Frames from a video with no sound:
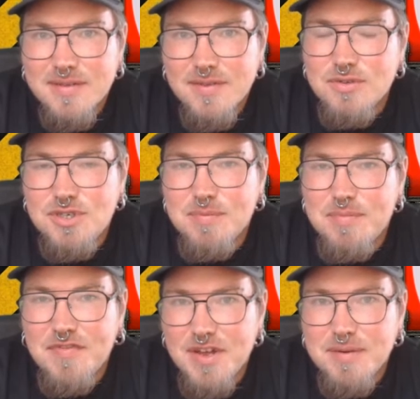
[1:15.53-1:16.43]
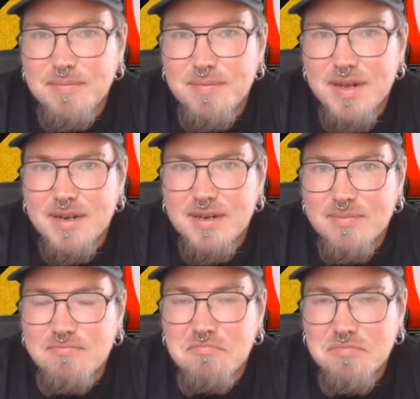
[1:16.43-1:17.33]
those should be fun, but
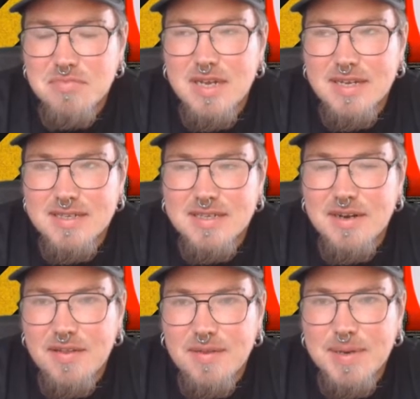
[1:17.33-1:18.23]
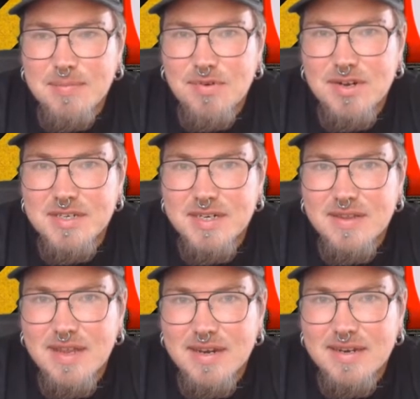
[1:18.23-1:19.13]
it's another big project that